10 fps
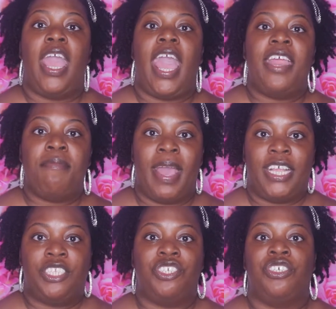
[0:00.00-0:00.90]
and
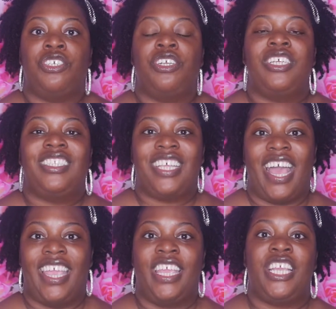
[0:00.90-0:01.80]
master
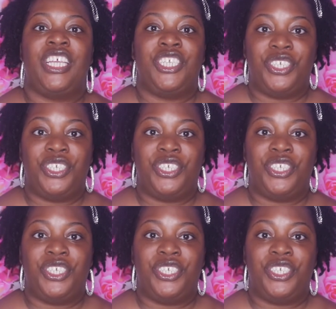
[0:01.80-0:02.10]
tying his